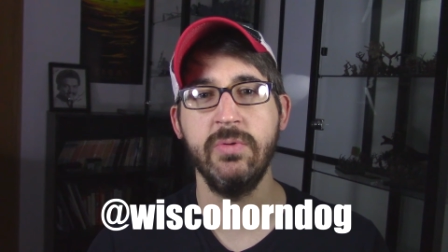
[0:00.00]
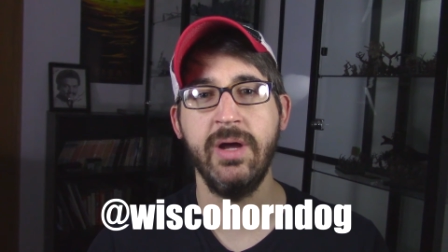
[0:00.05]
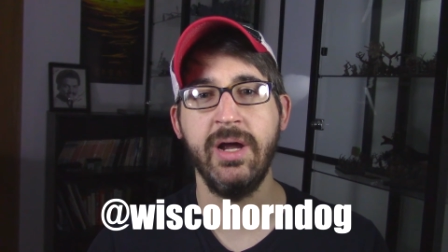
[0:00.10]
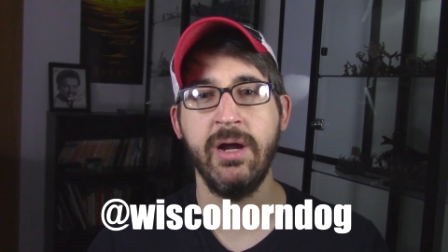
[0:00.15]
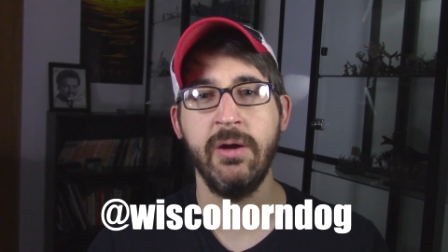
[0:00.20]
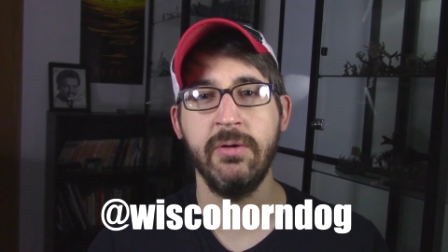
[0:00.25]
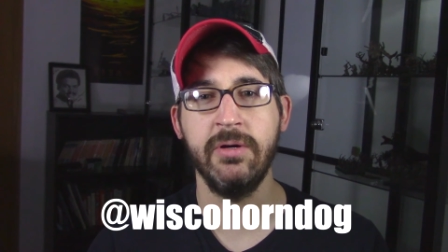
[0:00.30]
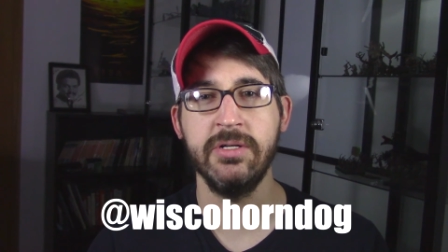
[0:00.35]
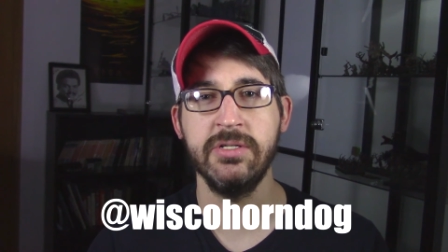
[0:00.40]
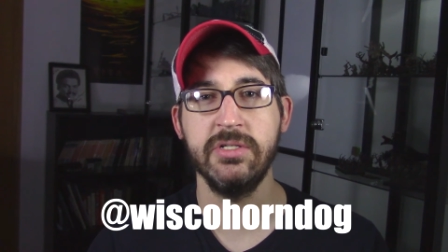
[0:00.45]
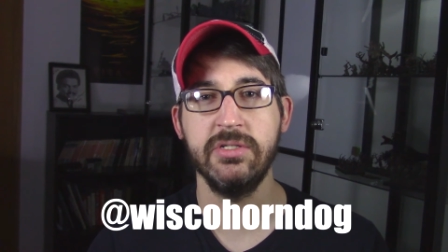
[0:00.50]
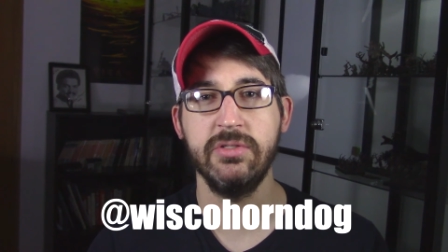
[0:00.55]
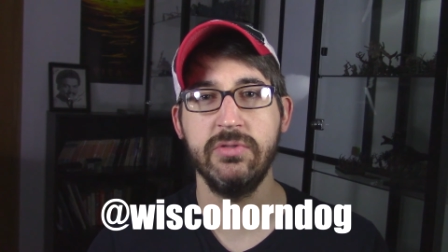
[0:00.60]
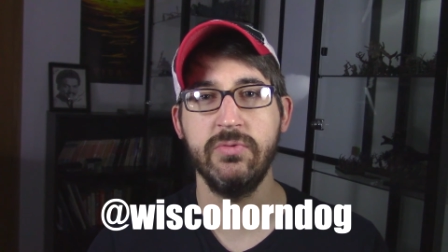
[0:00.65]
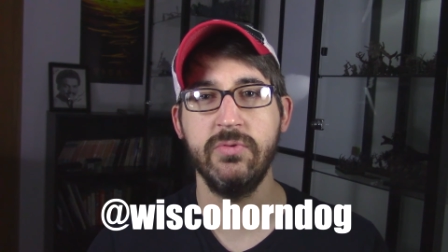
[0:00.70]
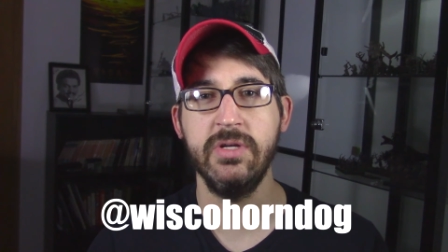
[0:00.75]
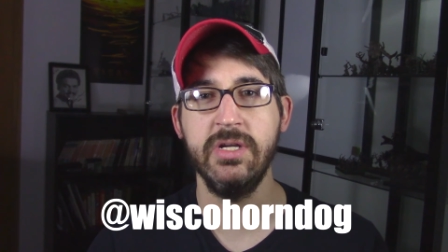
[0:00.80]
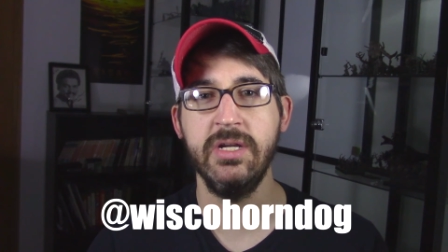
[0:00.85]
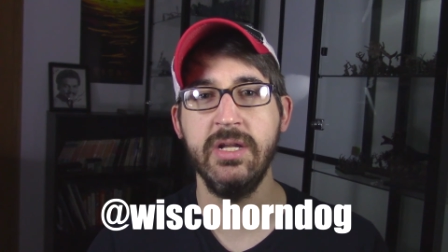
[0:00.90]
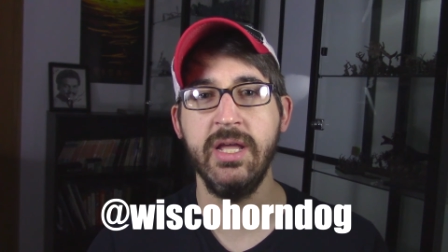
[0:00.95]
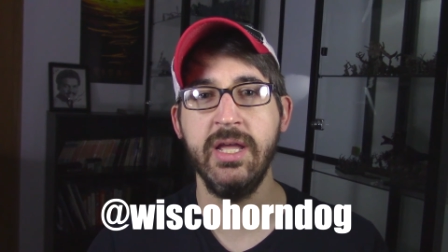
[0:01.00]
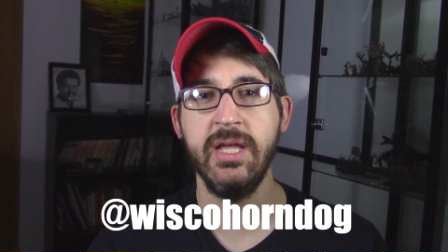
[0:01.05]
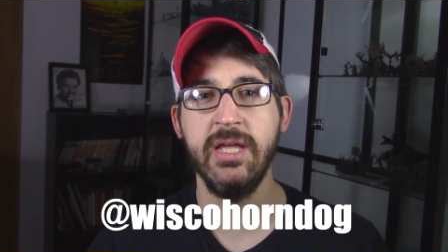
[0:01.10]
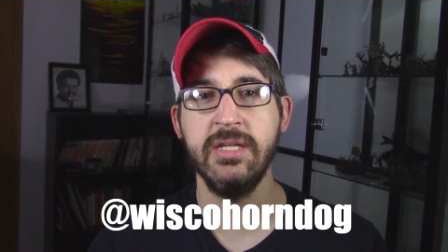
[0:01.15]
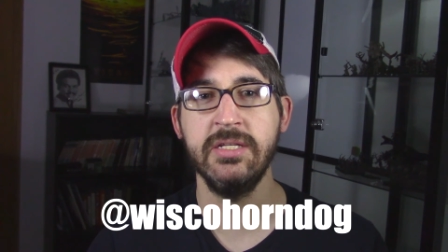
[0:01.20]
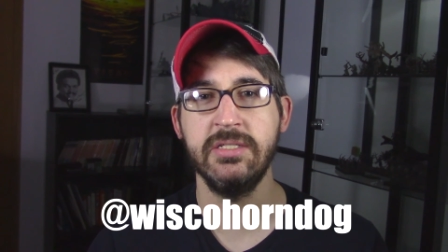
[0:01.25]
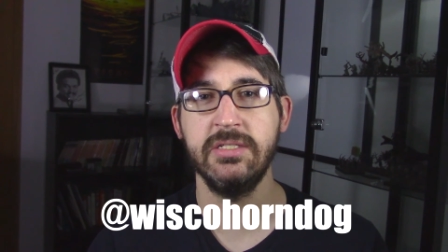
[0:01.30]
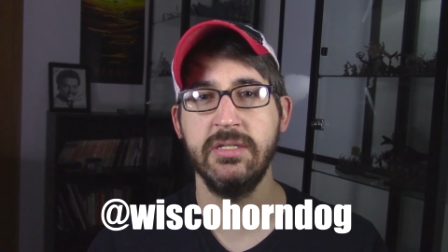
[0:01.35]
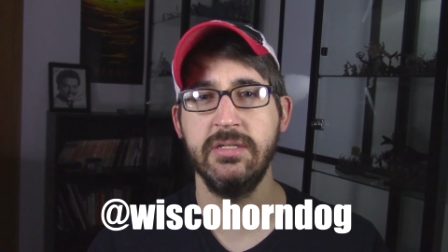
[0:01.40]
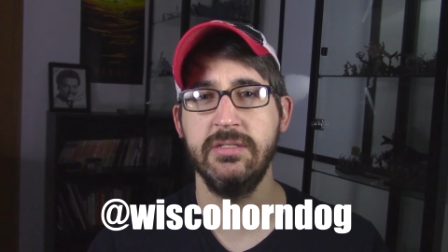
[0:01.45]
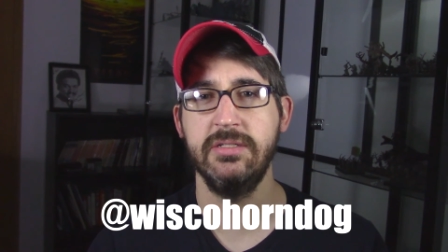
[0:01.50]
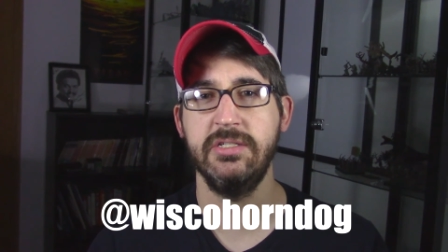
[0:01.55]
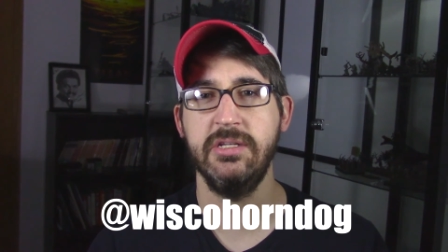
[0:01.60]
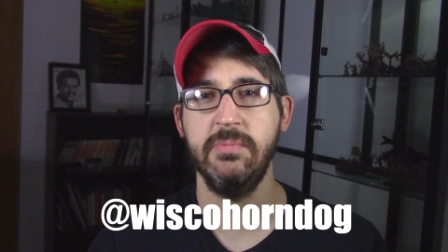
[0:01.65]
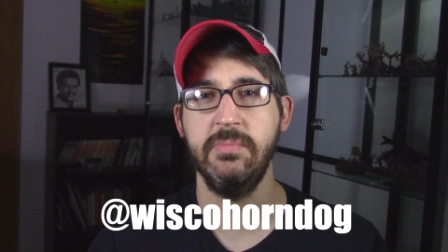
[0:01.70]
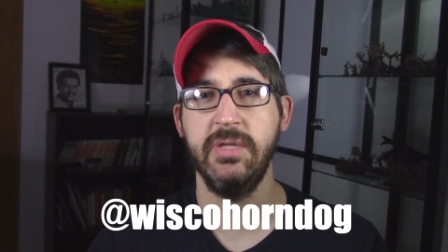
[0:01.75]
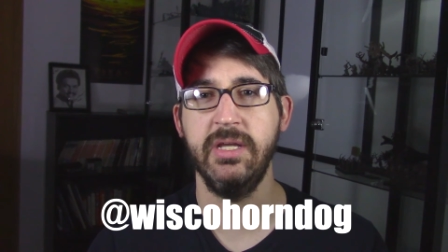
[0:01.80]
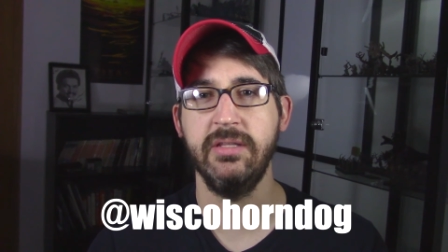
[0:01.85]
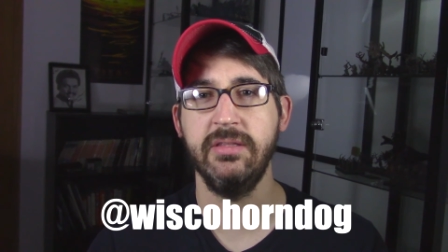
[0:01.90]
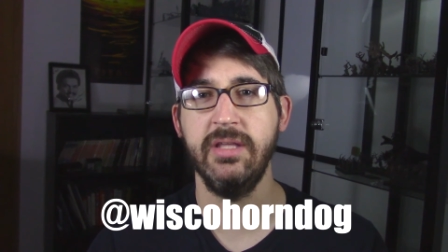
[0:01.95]
hours, 3 days,
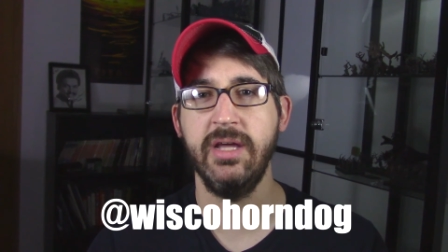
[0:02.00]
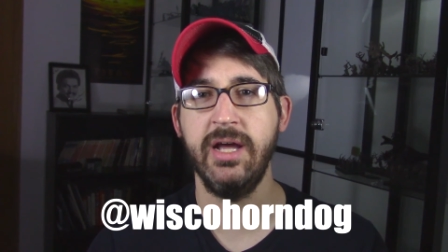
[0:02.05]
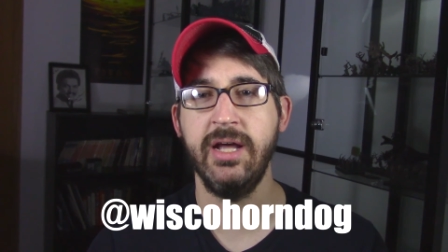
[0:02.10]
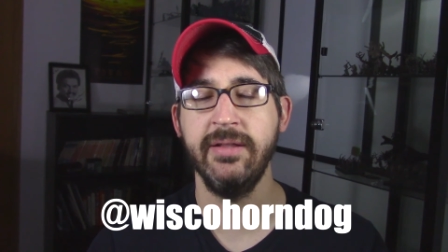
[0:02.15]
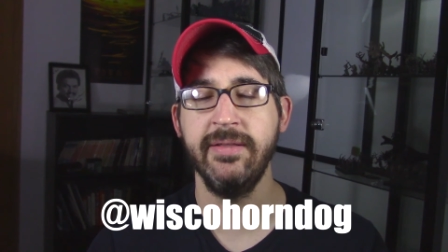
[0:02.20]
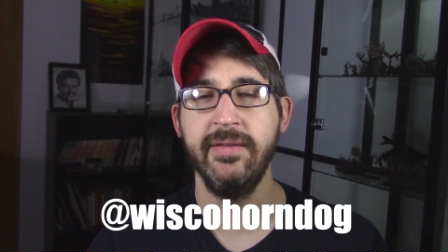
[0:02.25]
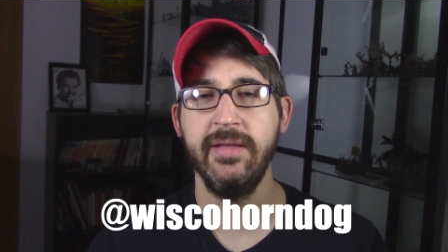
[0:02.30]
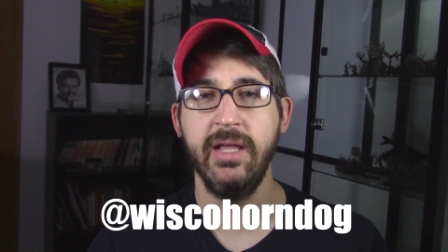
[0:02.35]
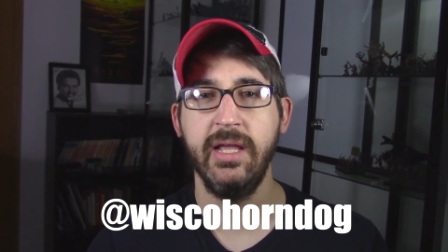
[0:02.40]
something like that.